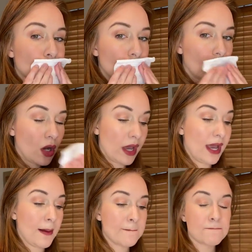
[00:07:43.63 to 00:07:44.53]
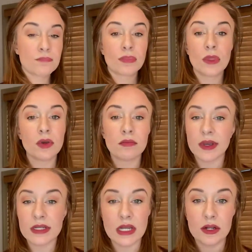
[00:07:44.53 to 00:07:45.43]
okay? You can
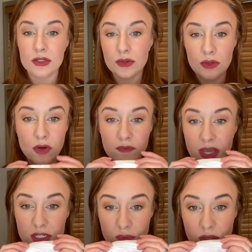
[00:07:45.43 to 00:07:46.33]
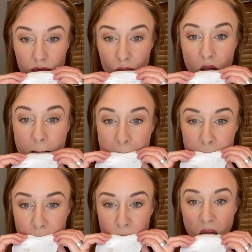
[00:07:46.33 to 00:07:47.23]
bite down and do it the old-fashioned way if you want,
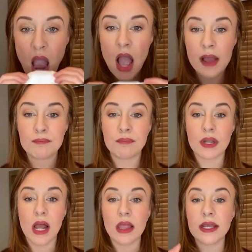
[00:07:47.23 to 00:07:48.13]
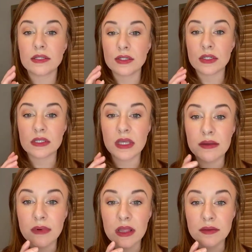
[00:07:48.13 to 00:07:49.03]
but I like to just keep
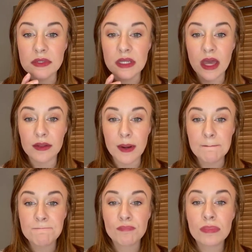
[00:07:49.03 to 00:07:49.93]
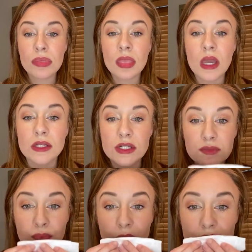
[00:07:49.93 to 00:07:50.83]
my lips together and just
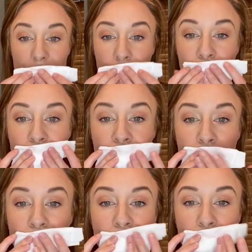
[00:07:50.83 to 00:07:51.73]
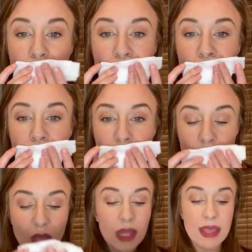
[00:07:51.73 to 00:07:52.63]
press.
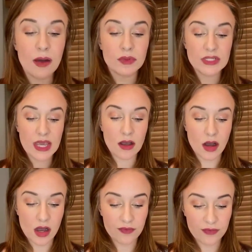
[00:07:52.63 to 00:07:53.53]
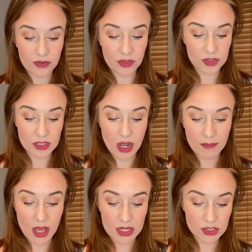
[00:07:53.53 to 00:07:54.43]
And that will take off, there's not
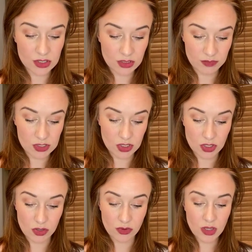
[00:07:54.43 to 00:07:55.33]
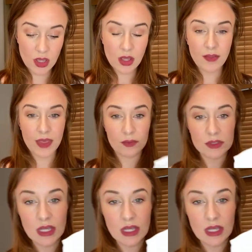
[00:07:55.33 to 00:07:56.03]
much, let me show you. That will take